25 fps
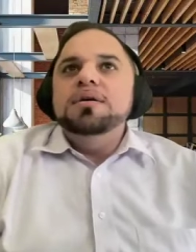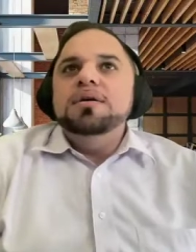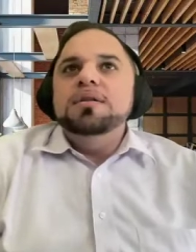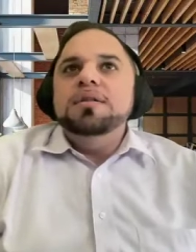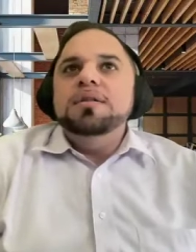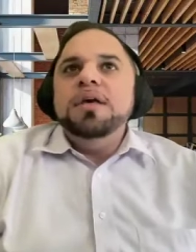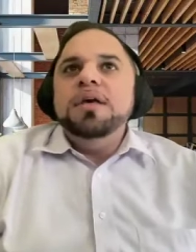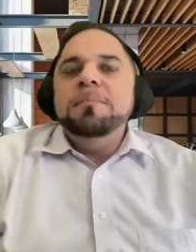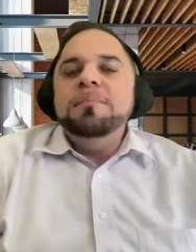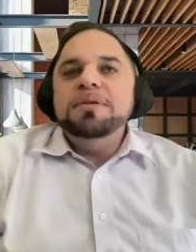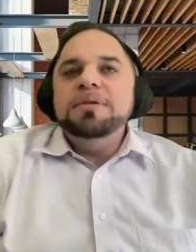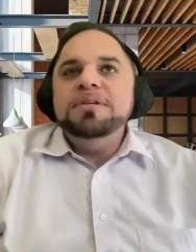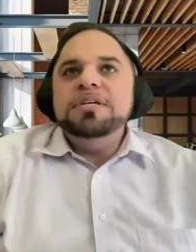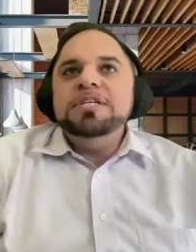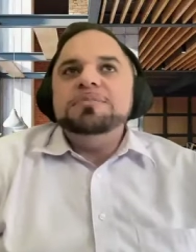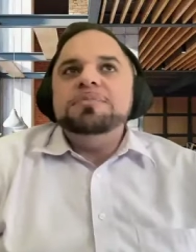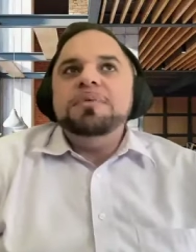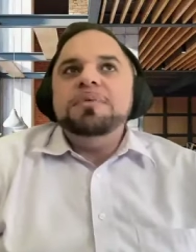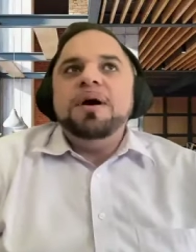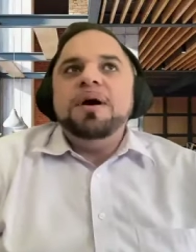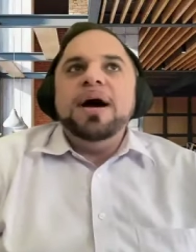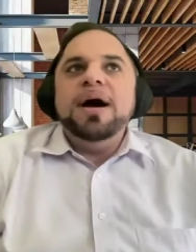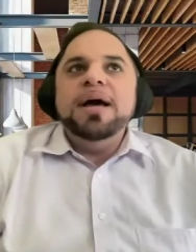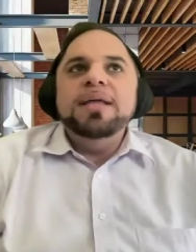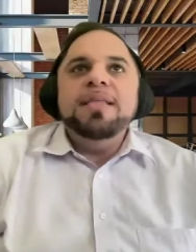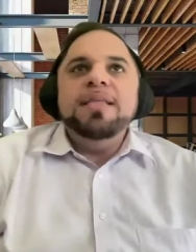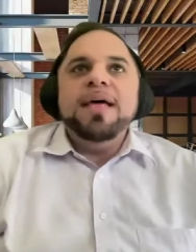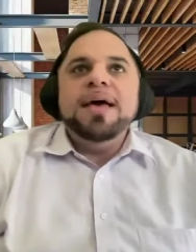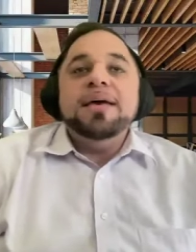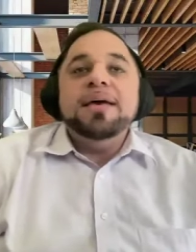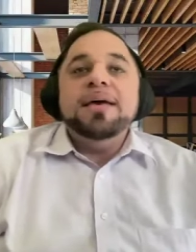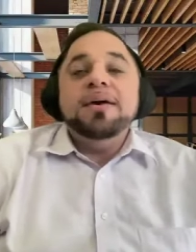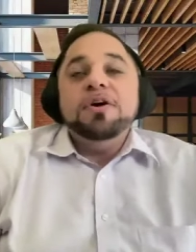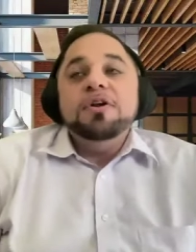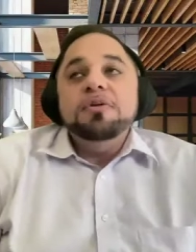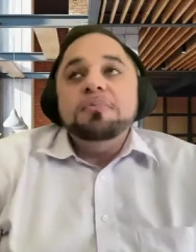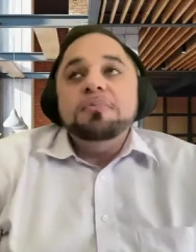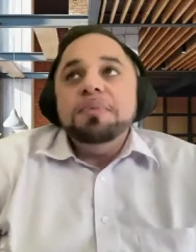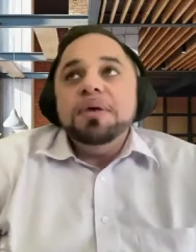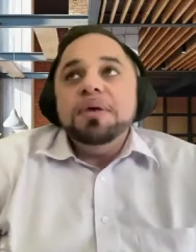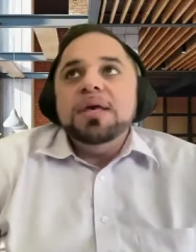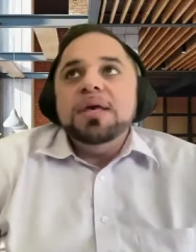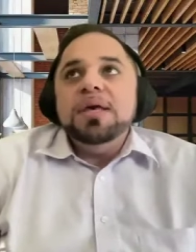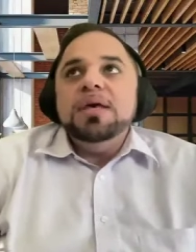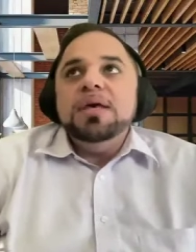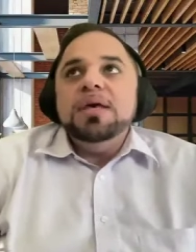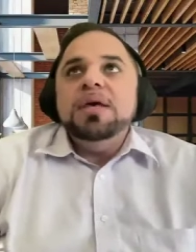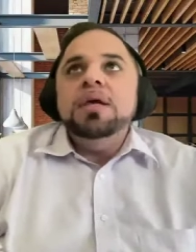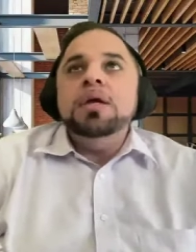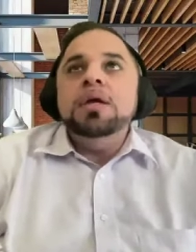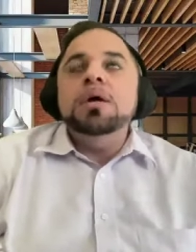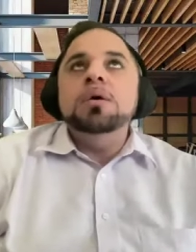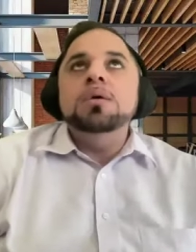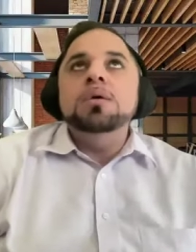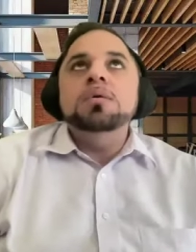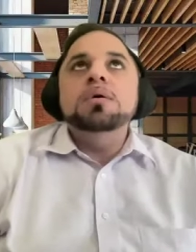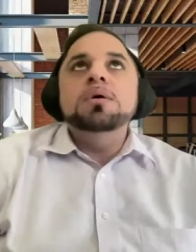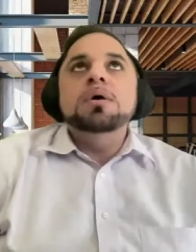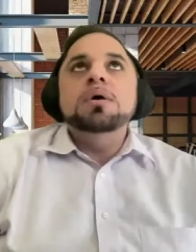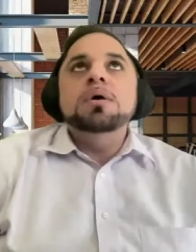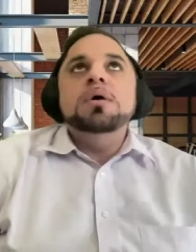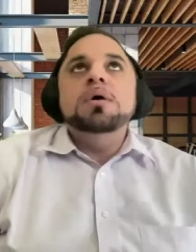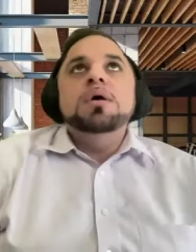the impetus behind that could be, you know,